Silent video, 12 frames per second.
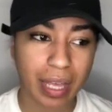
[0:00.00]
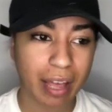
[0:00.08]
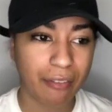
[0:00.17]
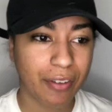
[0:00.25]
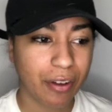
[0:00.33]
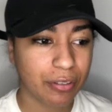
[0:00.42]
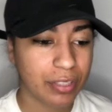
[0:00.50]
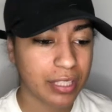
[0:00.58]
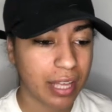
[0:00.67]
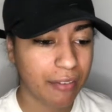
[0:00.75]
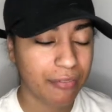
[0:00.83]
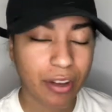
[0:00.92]
I found
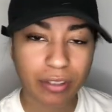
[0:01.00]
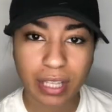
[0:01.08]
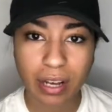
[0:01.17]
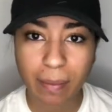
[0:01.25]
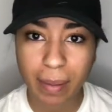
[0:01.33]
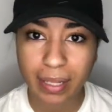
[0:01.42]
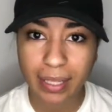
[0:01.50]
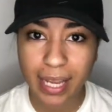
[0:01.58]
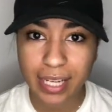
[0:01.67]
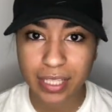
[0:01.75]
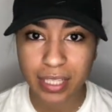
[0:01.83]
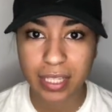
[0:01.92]
I found out about
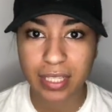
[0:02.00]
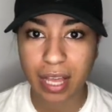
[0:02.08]
lashes.